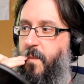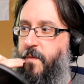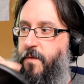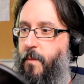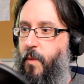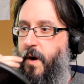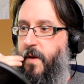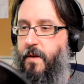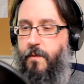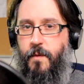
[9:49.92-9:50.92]
from work
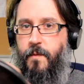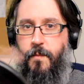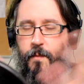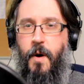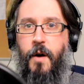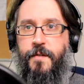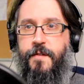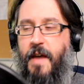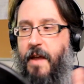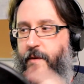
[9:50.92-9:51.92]
that were
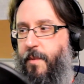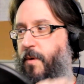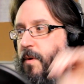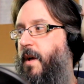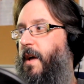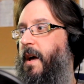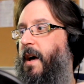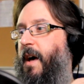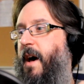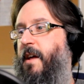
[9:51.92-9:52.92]
unsavable,
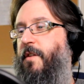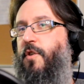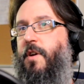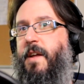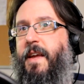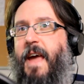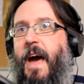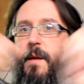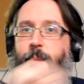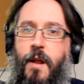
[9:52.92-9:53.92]
and I took and I
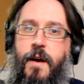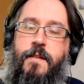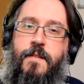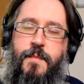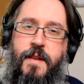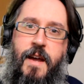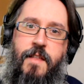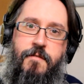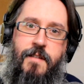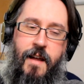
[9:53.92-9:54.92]
cannibalized them together
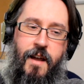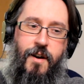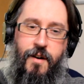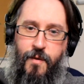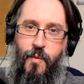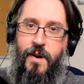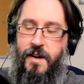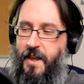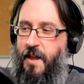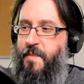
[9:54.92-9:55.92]
until I got a
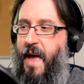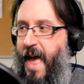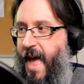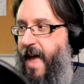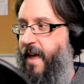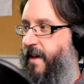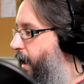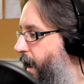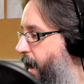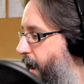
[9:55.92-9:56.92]
working pair.
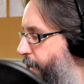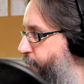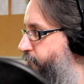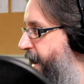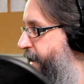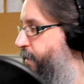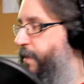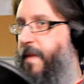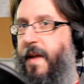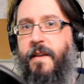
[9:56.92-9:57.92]
Other random
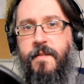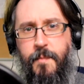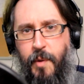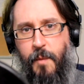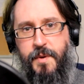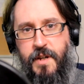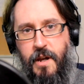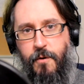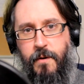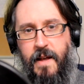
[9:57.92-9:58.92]
things, the pop
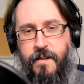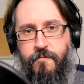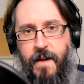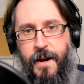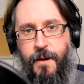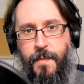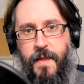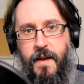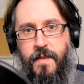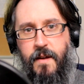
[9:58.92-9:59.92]
shield, that's a random
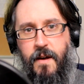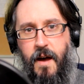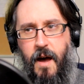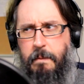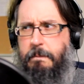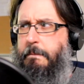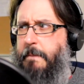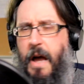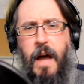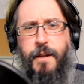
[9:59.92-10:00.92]
thing that
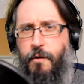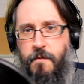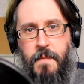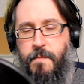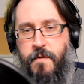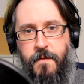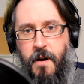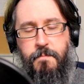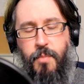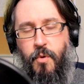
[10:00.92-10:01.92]
I don't remember if I
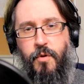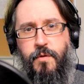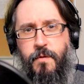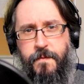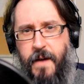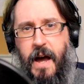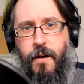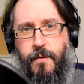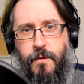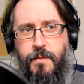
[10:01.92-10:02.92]
bought or
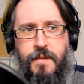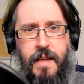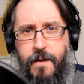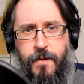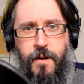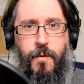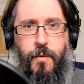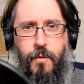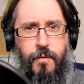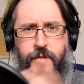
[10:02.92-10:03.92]
found or was given
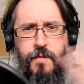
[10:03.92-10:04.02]
or